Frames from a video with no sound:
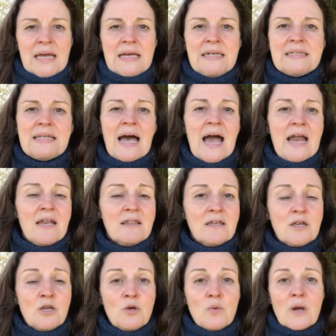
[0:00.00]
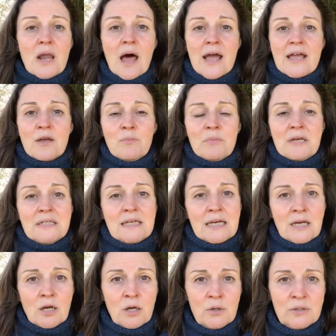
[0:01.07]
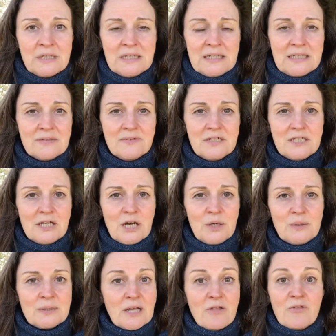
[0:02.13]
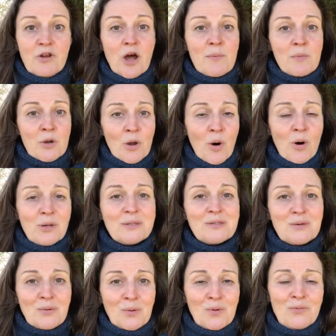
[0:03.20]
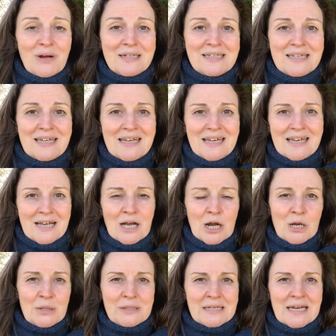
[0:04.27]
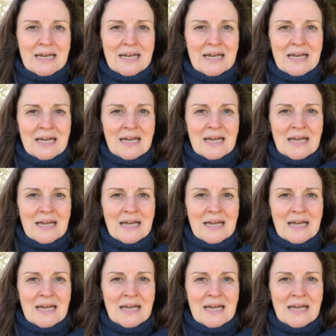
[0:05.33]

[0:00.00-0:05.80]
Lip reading: Is there anything you would like me to include in these videos that I'm not already including?